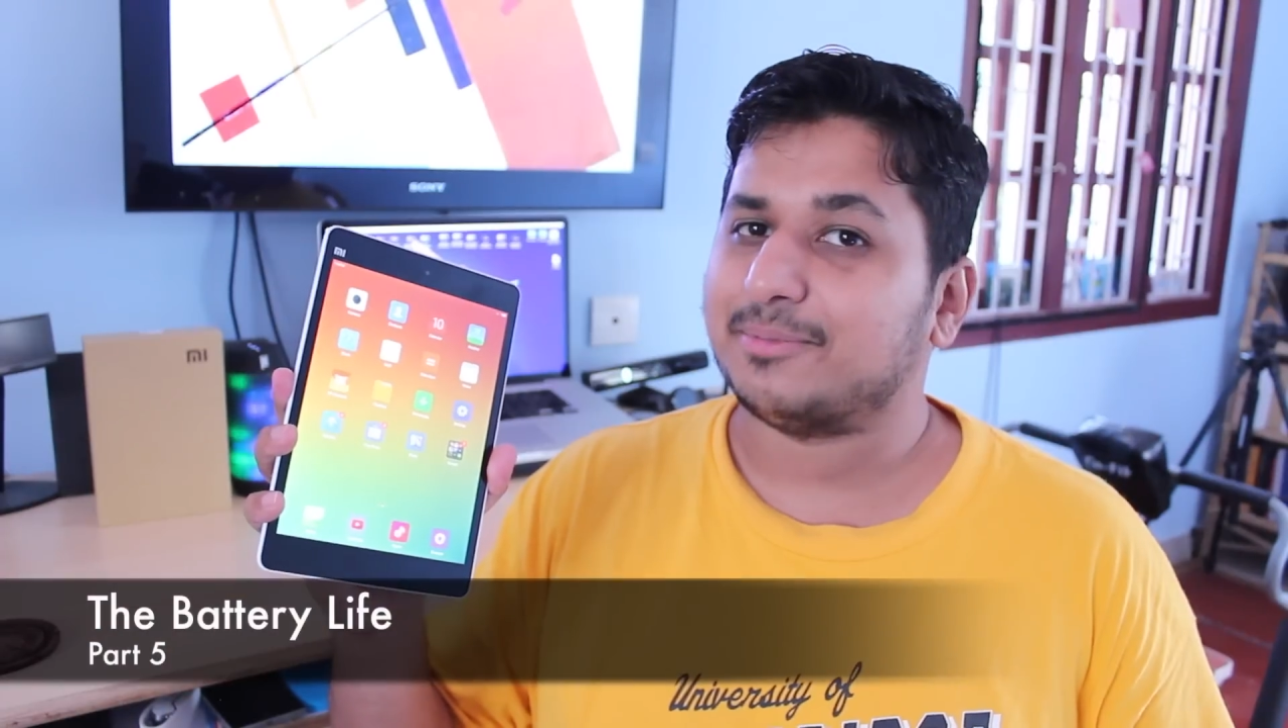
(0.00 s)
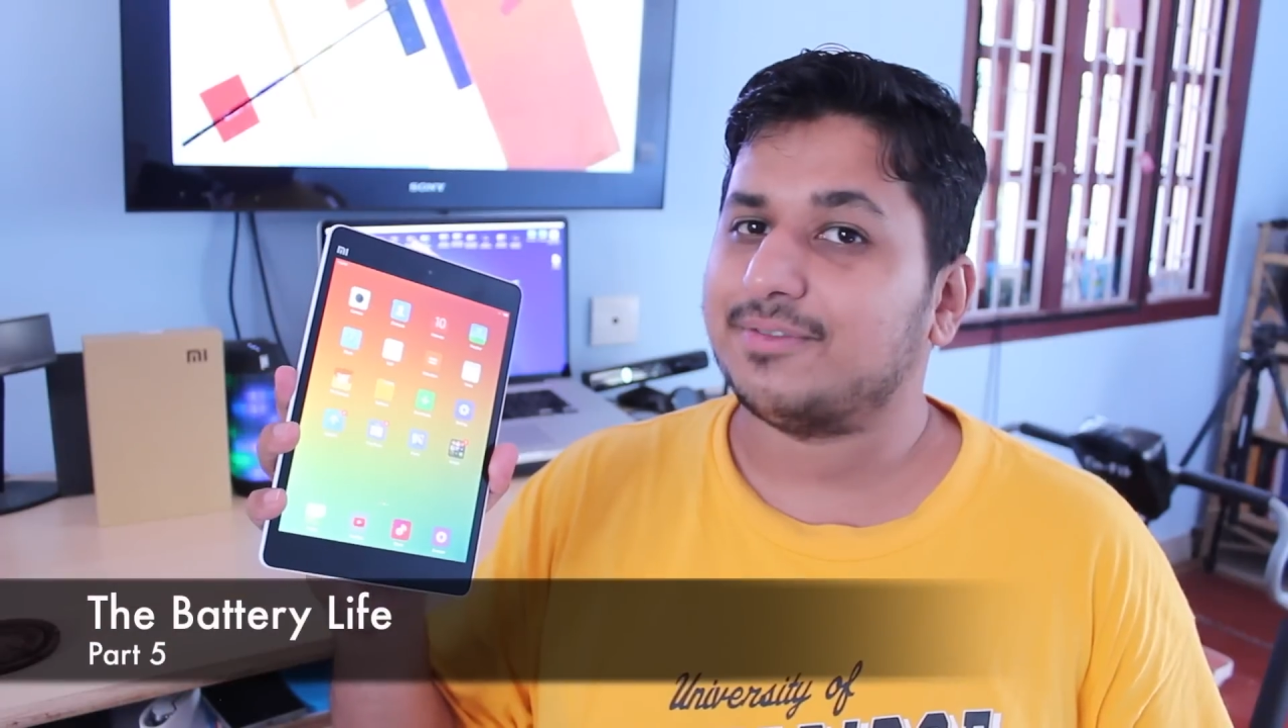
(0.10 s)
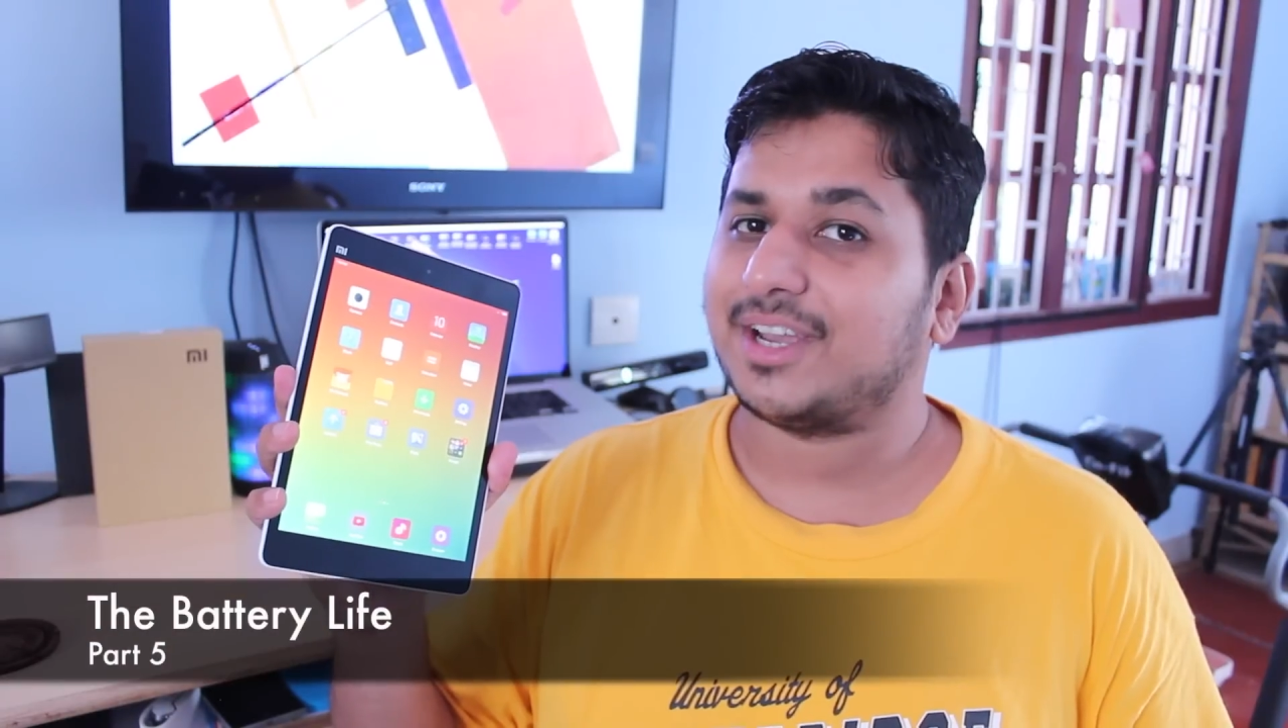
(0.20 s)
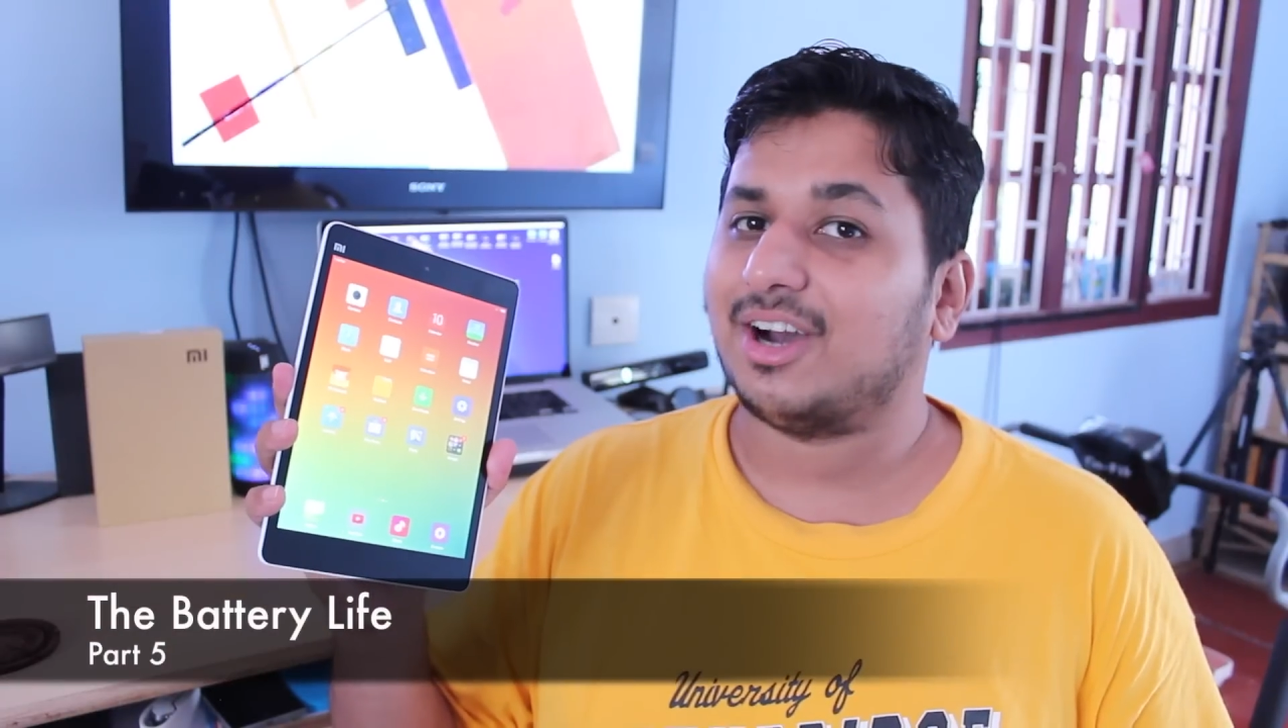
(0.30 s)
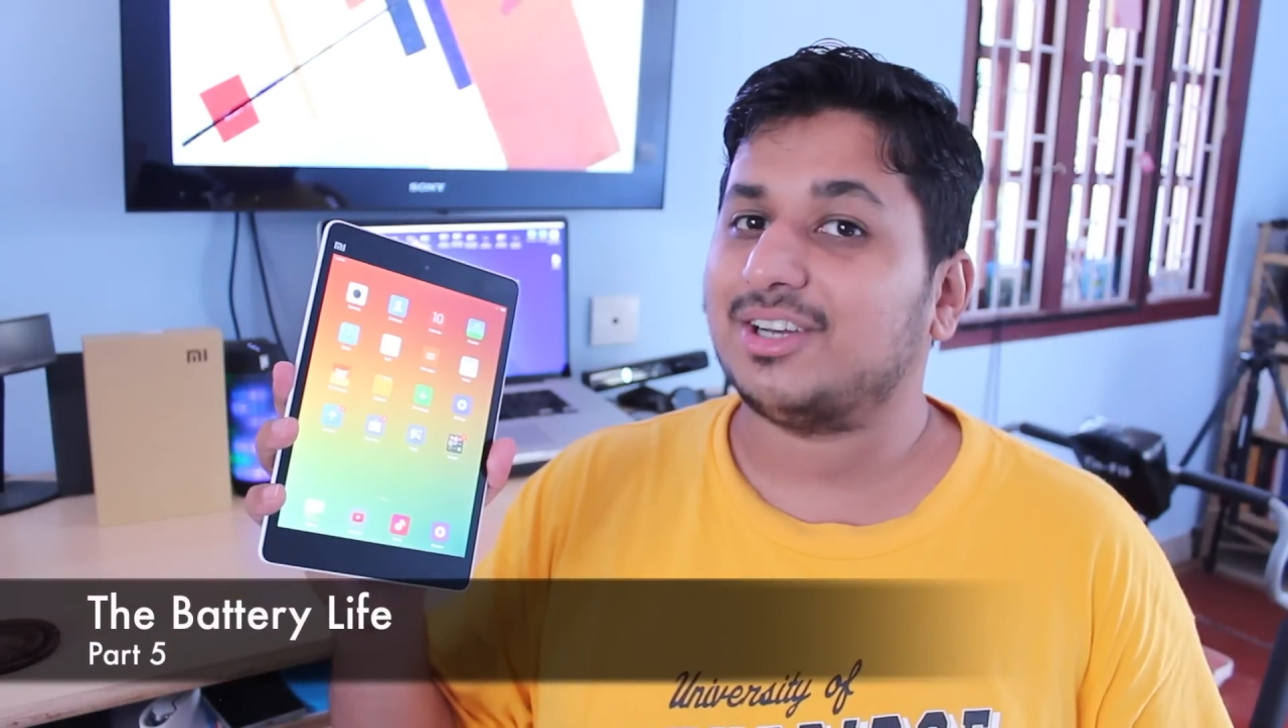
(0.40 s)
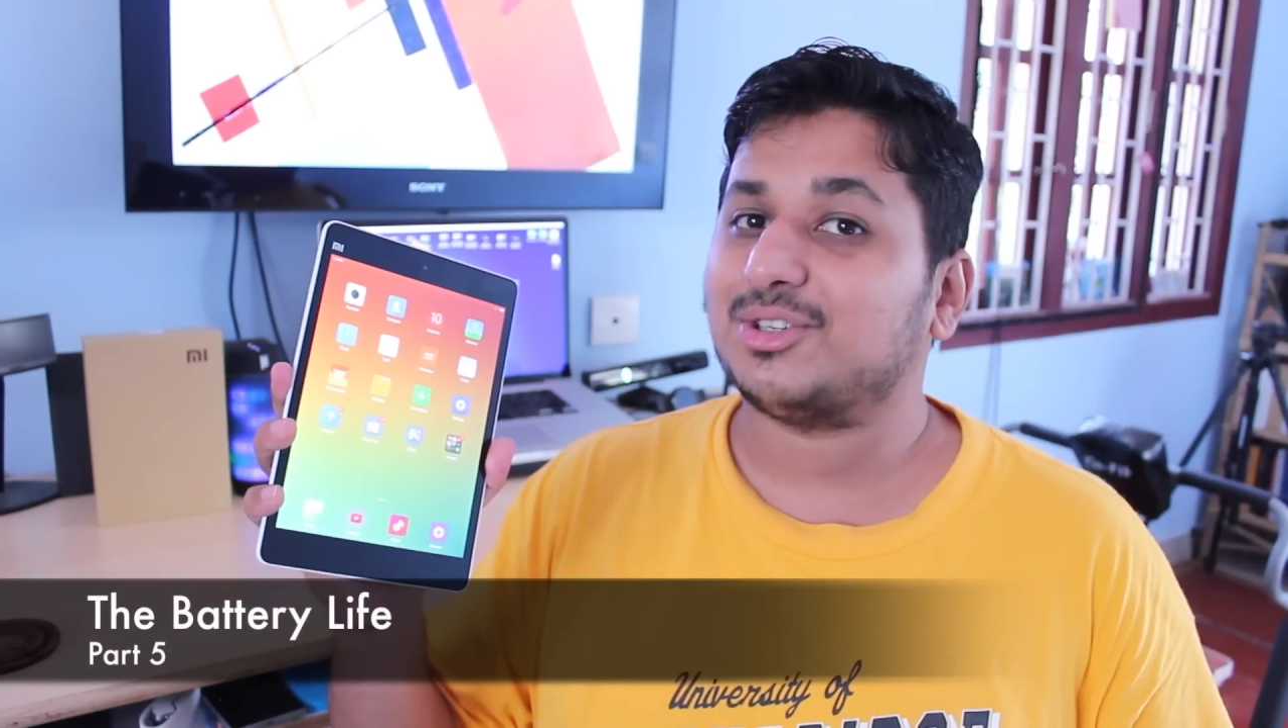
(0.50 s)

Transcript: moving on